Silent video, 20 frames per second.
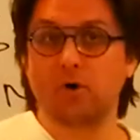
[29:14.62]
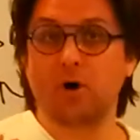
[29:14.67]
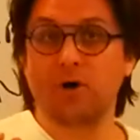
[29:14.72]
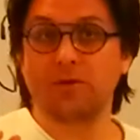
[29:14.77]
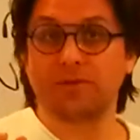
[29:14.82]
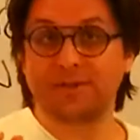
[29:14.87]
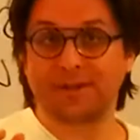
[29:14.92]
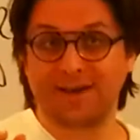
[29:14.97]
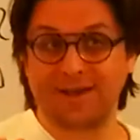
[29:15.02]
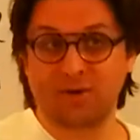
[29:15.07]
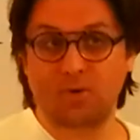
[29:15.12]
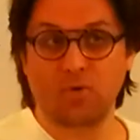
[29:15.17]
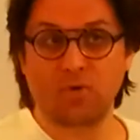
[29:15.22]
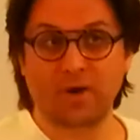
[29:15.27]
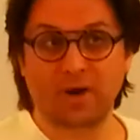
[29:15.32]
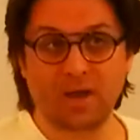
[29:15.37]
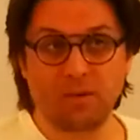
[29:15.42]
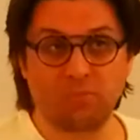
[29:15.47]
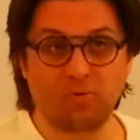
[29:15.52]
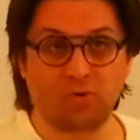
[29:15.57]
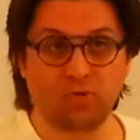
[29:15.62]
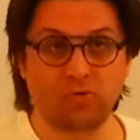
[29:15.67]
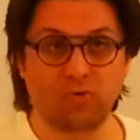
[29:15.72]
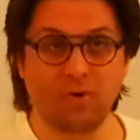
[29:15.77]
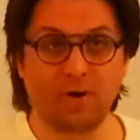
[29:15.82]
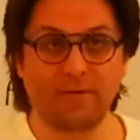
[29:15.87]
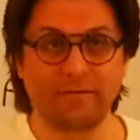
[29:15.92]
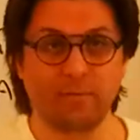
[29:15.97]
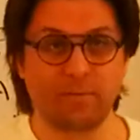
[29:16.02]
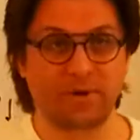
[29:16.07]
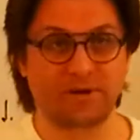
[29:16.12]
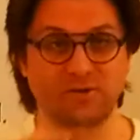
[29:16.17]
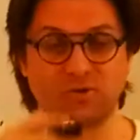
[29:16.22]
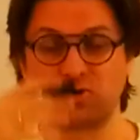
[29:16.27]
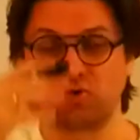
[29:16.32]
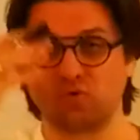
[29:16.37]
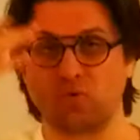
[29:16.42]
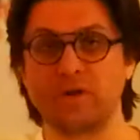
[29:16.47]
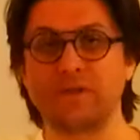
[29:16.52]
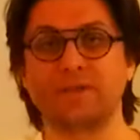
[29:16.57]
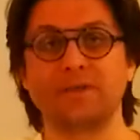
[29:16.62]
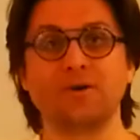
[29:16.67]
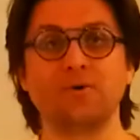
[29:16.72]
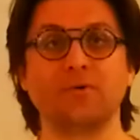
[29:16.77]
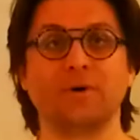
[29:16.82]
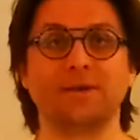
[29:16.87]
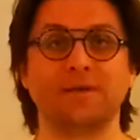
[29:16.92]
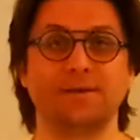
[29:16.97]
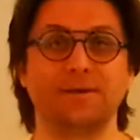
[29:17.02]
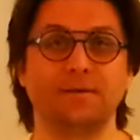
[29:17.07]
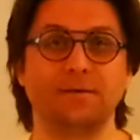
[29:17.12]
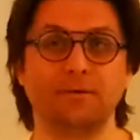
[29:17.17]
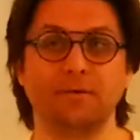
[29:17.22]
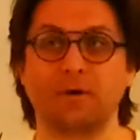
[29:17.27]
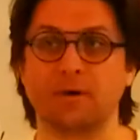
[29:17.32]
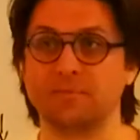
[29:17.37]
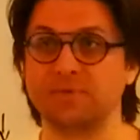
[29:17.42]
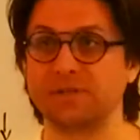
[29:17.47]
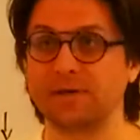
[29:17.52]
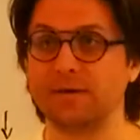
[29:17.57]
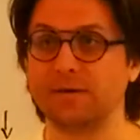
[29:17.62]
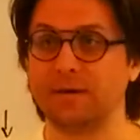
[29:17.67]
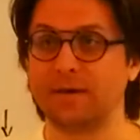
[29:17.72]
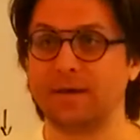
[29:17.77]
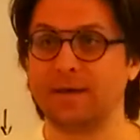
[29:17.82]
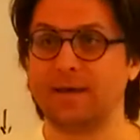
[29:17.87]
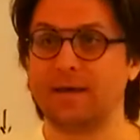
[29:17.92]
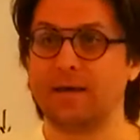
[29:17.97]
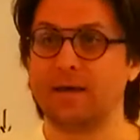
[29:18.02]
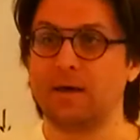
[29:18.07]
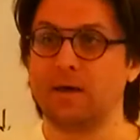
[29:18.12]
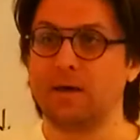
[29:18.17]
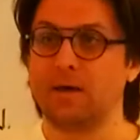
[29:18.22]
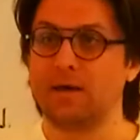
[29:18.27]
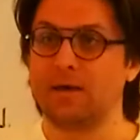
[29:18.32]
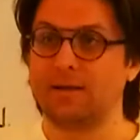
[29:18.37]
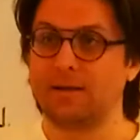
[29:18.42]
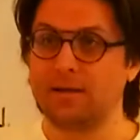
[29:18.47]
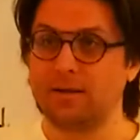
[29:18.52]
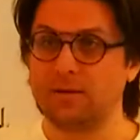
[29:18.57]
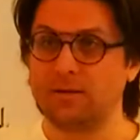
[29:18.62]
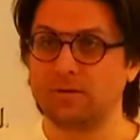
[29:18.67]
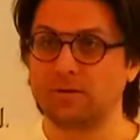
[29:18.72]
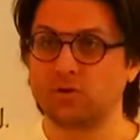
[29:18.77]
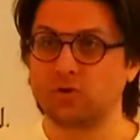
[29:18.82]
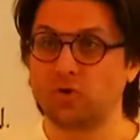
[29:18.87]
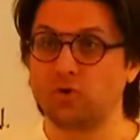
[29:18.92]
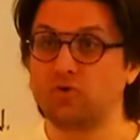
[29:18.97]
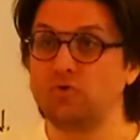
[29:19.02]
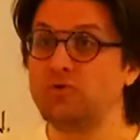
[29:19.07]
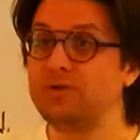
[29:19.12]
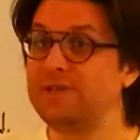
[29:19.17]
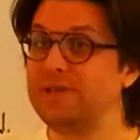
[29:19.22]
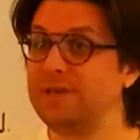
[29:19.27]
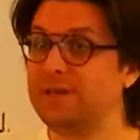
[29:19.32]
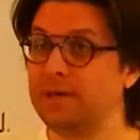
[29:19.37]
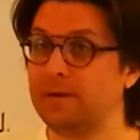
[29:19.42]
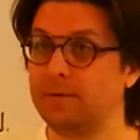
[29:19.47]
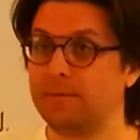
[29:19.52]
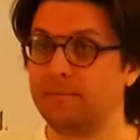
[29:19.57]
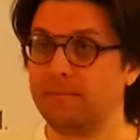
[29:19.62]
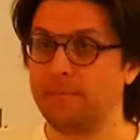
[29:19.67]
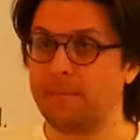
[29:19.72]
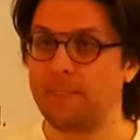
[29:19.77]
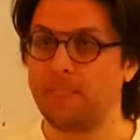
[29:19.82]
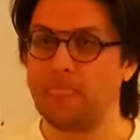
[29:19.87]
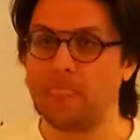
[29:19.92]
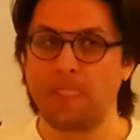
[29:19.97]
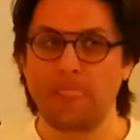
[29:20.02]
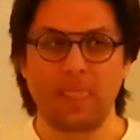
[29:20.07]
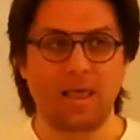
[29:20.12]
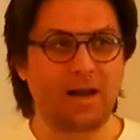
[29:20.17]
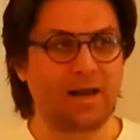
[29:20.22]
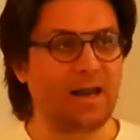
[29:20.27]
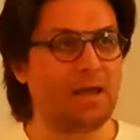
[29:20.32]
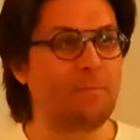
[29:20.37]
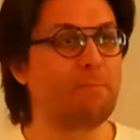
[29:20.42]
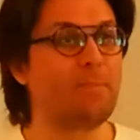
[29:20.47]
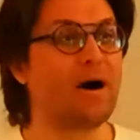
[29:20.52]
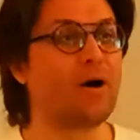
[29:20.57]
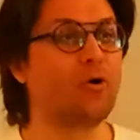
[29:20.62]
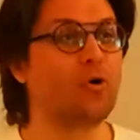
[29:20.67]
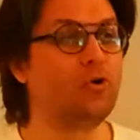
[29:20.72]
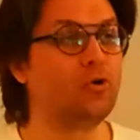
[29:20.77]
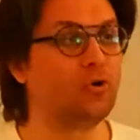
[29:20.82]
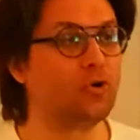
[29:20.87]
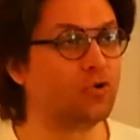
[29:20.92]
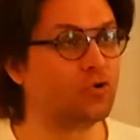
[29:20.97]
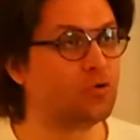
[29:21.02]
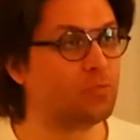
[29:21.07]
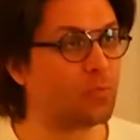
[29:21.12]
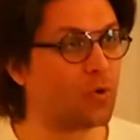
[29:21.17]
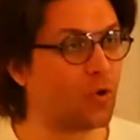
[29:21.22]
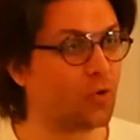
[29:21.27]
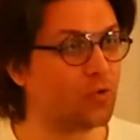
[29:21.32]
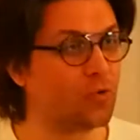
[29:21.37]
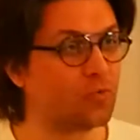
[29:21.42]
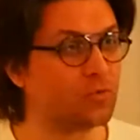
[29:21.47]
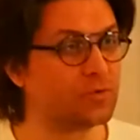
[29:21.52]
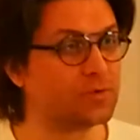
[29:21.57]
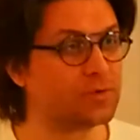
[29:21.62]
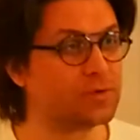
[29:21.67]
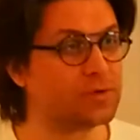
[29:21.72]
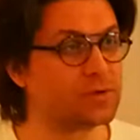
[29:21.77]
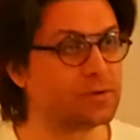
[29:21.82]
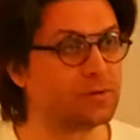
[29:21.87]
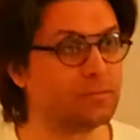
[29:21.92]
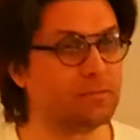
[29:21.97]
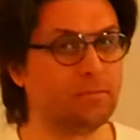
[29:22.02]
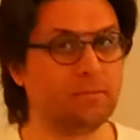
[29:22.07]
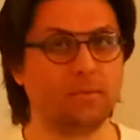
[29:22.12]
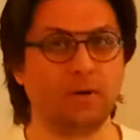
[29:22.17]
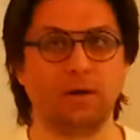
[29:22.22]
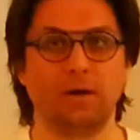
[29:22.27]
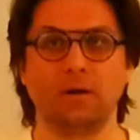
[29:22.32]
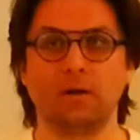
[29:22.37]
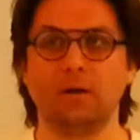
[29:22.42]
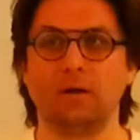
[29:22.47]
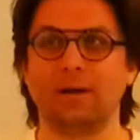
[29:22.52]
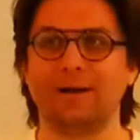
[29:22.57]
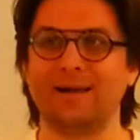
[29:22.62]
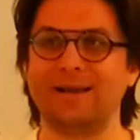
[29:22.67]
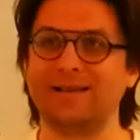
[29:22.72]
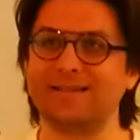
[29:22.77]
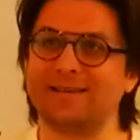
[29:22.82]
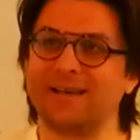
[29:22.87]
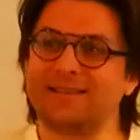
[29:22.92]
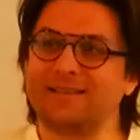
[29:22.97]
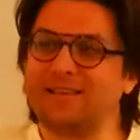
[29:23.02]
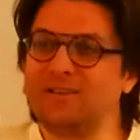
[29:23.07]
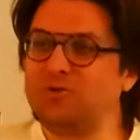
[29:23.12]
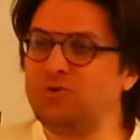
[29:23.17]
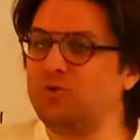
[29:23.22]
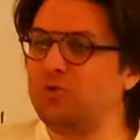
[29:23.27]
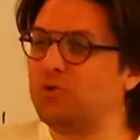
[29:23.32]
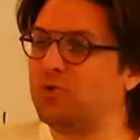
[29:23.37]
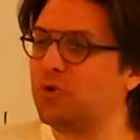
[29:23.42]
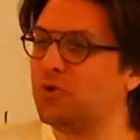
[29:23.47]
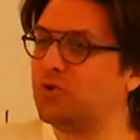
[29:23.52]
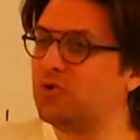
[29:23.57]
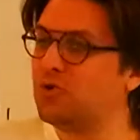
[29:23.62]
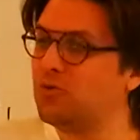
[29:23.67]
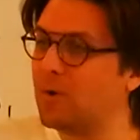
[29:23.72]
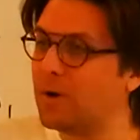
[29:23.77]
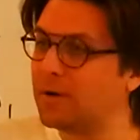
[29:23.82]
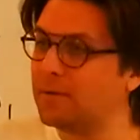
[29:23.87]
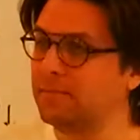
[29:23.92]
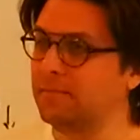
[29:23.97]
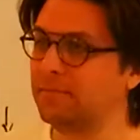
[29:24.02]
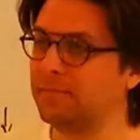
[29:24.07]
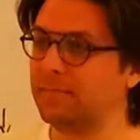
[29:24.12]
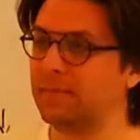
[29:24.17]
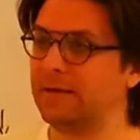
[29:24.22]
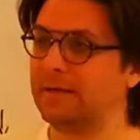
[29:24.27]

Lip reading: say that I'm talking to you about the seeds. What are the little seeds that are passing there and that are entering the earth? I want to make it very real for you.